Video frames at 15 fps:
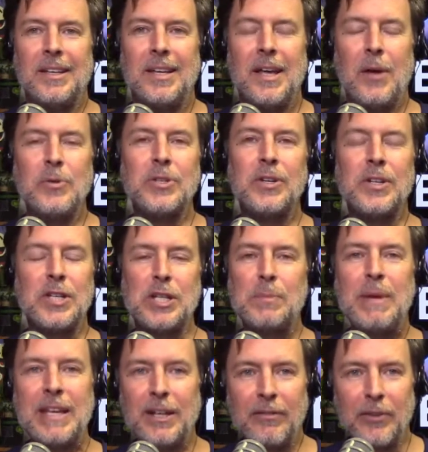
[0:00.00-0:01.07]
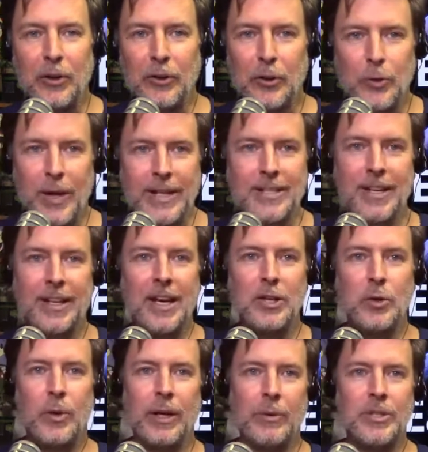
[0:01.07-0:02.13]
was going to speak of earthquakes like I
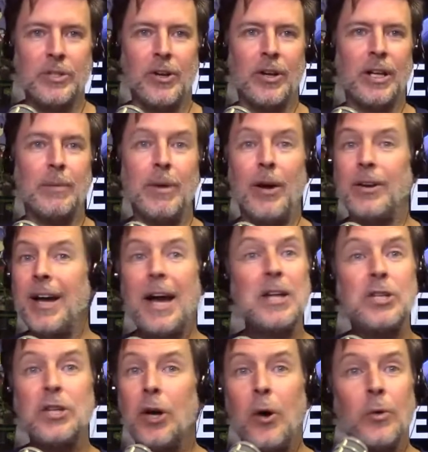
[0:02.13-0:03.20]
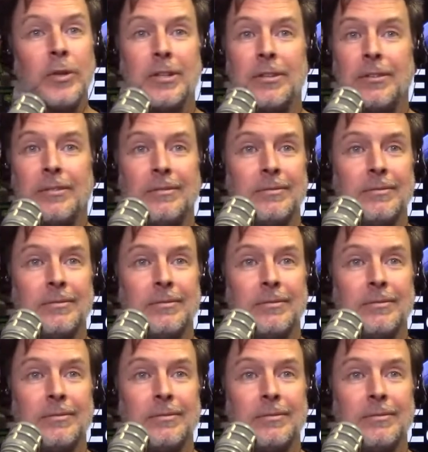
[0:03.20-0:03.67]
knew what I was talking about. I don't.